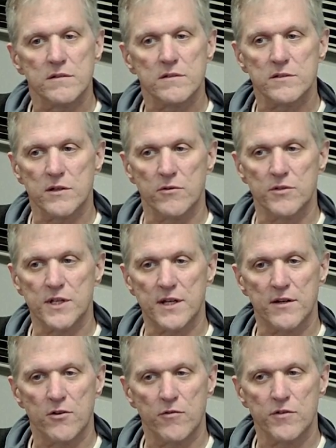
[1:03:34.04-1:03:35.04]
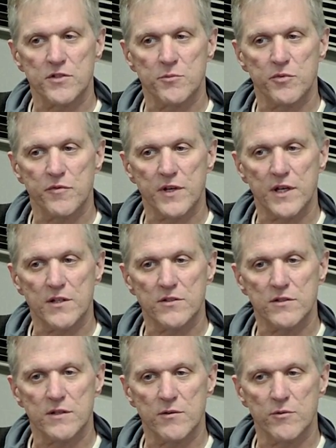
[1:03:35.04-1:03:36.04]
Is that an
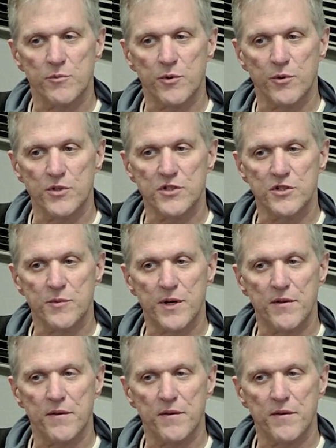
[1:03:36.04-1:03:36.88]
oversimplification? I don't want to put words in your mouth.